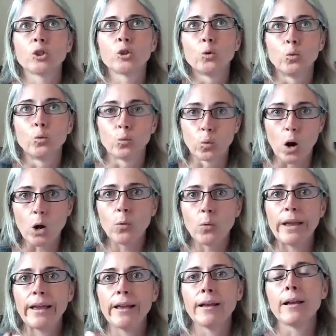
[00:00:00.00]

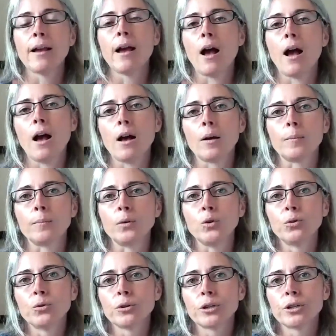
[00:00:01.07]
growing,
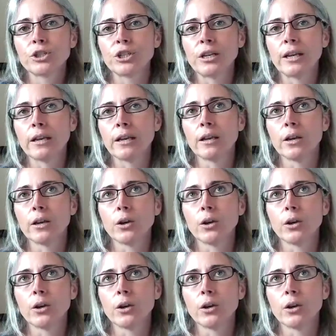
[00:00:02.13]
nourishing,